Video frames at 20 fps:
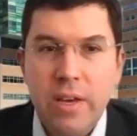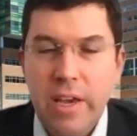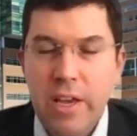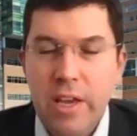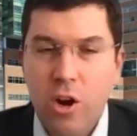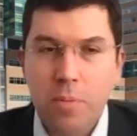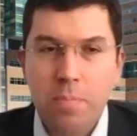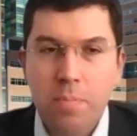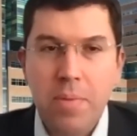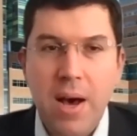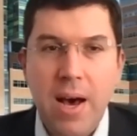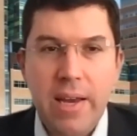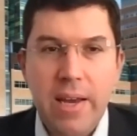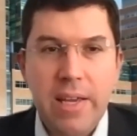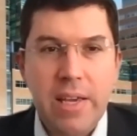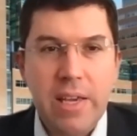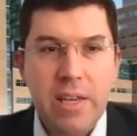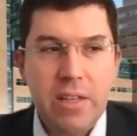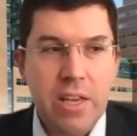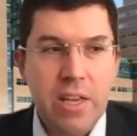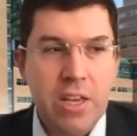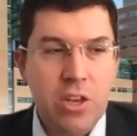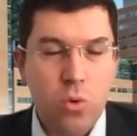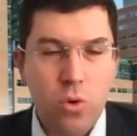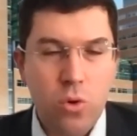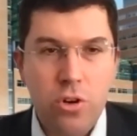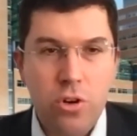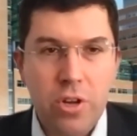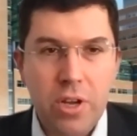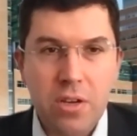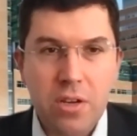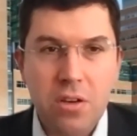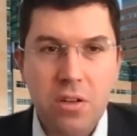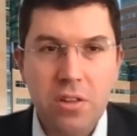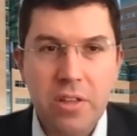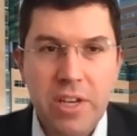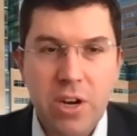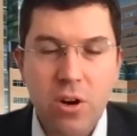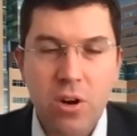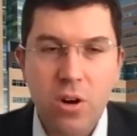in our body, in order to
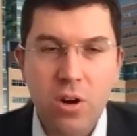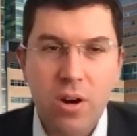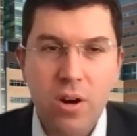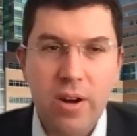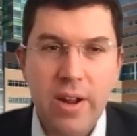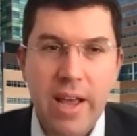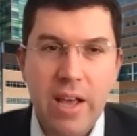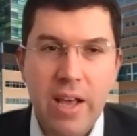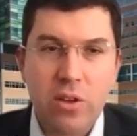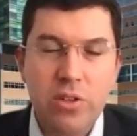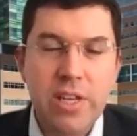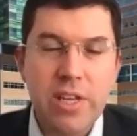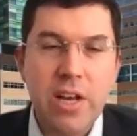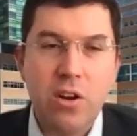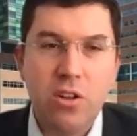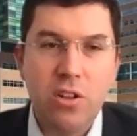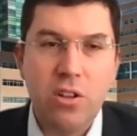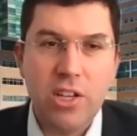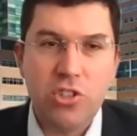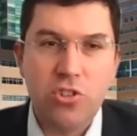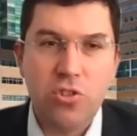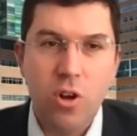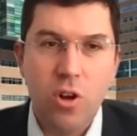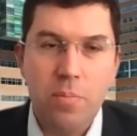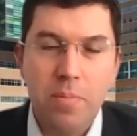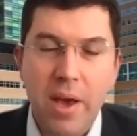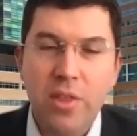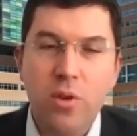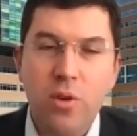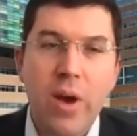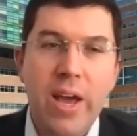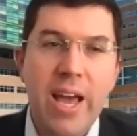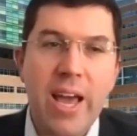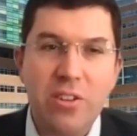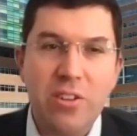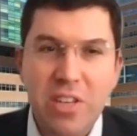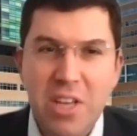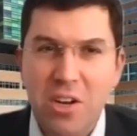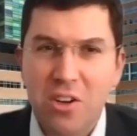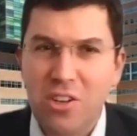clear LDL cholesterol. By the way,
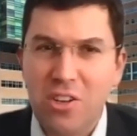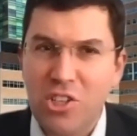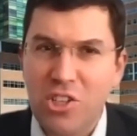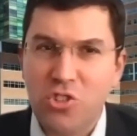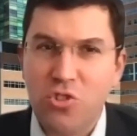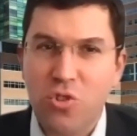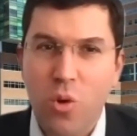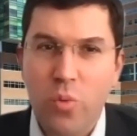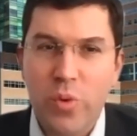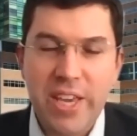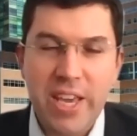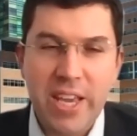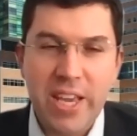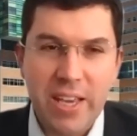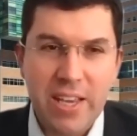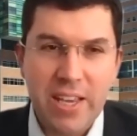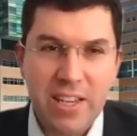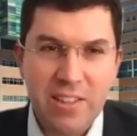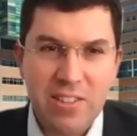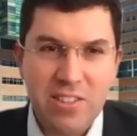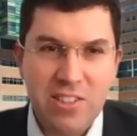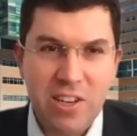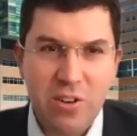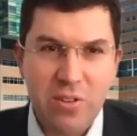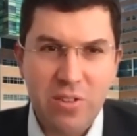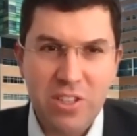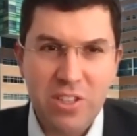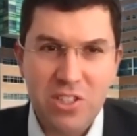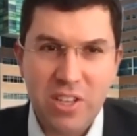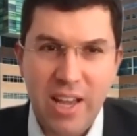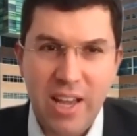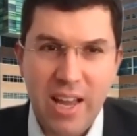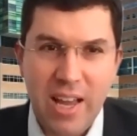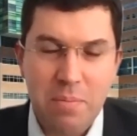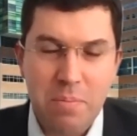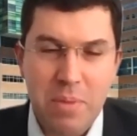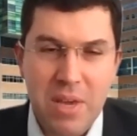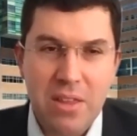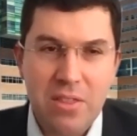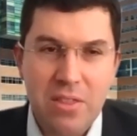LDL cholesterol, we can consider this to
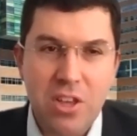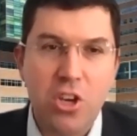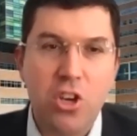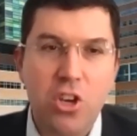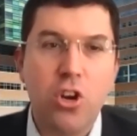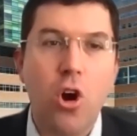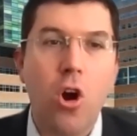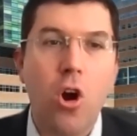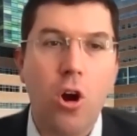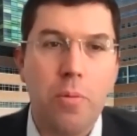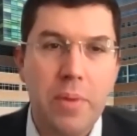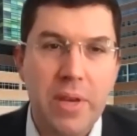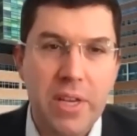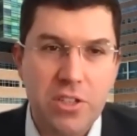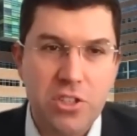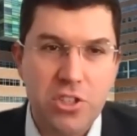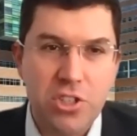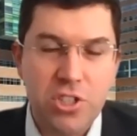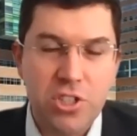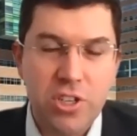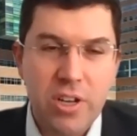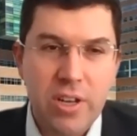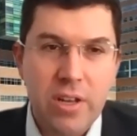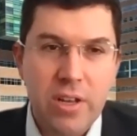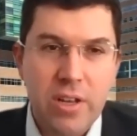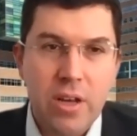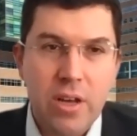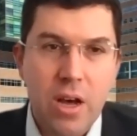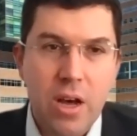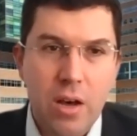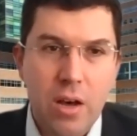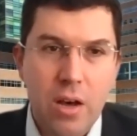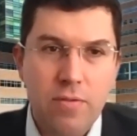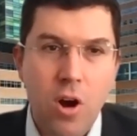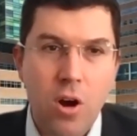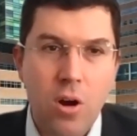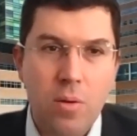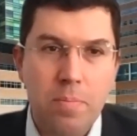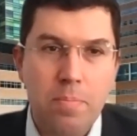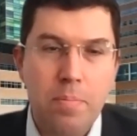kind of be the garbage of
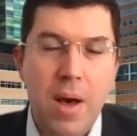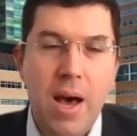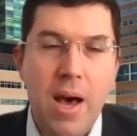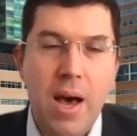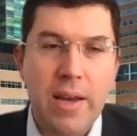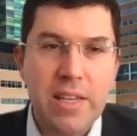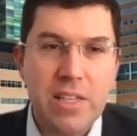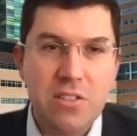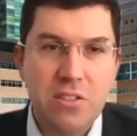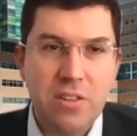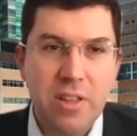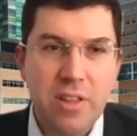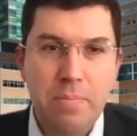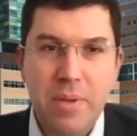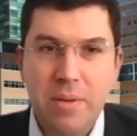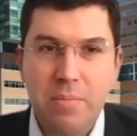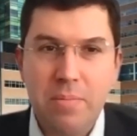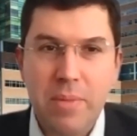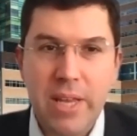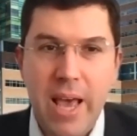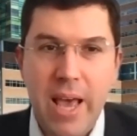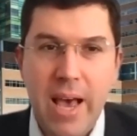our body's lipid